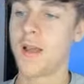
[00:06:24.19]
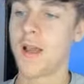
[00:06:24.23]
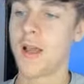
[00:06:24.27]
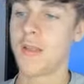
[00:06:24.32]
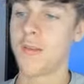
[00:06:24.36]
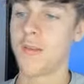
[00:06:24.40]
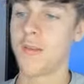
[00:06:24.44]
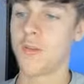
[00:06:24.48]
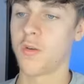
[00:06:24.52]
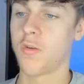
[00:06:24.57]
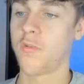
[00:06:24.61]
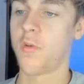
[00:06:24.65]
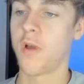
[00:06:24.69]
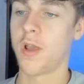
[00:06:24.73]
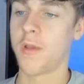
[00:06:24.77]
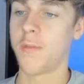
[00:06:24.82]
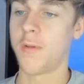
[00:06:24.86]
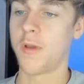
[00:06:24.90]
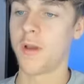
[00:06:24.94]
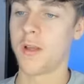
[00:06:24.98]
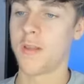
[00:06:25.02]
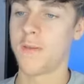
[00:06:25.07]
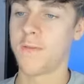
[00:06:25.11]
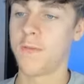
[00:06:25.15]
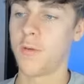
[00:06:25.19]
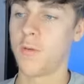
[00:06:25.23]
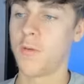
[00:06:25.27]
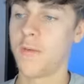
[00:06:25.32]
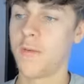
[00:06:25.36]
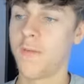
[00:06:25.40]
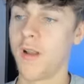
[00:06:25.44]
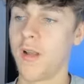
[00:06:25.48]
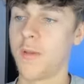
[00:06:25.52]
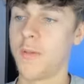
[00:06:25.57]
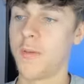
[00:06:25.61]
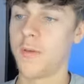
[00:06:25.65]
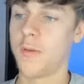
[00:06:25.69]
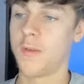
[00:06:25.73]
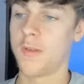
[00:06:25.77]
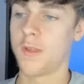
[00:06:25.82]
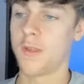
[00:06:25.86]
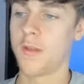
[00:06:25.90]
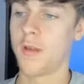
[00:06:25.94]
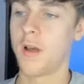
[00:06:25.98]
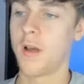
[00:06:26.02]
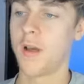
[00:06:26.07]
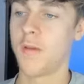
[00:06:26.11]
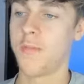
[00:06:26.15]
and software APIs for
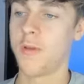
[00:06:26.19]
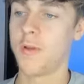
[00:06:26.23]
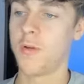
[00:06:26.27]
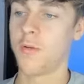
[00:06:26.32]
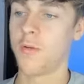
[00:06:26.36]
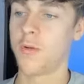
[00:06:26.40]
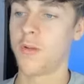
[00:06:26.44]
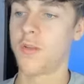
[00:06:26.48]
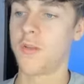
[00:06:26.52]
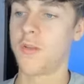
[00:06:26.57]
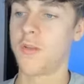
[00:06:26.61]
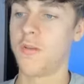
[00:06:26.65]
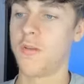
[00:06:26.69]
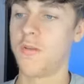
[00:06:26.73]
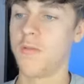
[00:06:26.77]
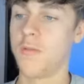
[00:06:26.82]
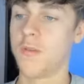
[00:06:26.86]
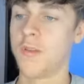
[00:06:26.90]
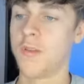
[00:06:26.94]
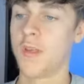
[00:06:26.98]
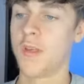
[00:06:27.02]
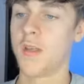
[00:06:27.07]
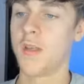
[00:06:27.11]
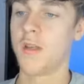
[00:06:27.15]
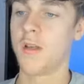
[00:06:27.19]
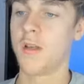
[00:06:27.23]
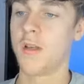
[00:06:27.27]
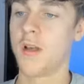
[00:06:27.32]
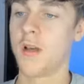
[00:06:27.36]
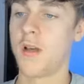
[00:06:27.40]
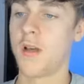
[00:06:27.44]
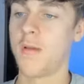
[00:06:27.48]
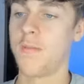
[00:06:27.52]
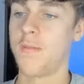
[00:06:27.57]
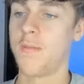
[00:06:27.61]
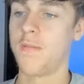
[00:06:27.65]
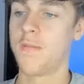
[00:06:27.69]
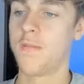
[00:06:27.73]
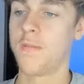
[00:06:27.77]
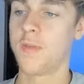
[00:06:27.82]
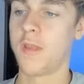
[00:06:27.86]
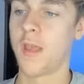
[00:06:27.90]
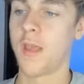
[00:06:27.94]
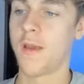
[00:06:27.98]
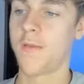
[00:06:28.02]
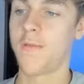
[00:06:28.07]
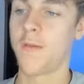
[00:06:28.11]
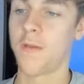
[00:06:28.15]
developers um, in order to use um,
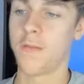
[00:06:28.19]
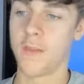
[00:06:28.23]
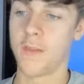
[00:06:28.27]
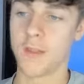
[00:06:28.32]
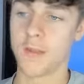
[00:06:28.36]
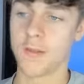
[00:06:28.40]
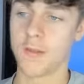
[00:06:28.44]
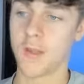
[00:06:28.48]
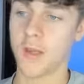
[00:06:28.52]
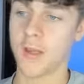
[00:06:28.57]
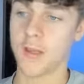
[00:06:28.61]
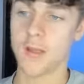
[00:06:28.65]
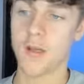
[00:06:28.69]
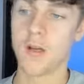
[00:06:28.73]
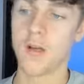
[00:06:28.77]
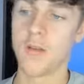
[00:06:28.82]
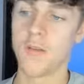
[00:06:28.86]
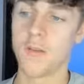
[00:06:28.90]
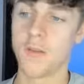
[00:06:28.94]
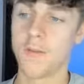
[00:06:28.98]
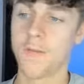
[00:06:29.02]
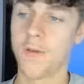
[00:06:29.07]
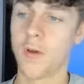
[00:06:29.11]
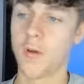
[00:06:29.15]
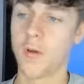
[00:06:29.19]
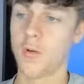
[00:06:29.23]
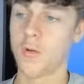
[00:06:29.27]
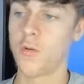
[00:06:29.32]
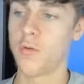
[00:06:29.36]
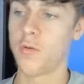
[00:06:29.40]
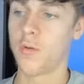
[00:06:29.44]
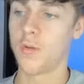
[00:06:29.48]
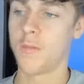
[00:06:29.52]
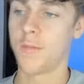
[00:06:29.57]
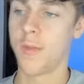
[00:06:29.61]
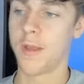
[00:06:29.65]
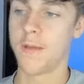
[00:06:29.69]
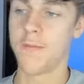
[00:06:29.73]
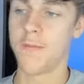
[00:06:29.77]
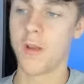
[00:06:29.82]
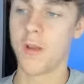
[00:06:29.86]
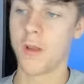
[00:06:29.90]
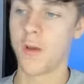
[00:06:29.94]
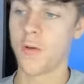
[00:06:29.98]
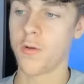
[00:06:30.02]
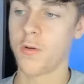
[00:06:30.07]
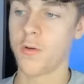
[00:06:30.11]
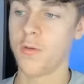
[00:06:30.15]
yeah fun things like answer phone calls, make
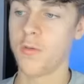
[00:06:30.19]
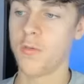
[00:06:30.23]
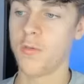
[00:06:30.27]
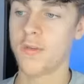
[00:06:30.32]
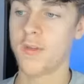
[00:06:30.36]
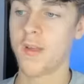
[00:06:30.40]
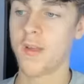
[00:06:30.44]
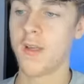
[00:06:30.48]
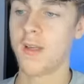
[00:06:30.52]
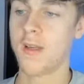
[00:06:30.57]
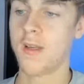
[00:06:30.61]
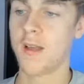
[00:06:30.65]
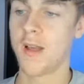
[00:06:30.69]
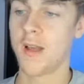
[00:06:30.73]
video calls,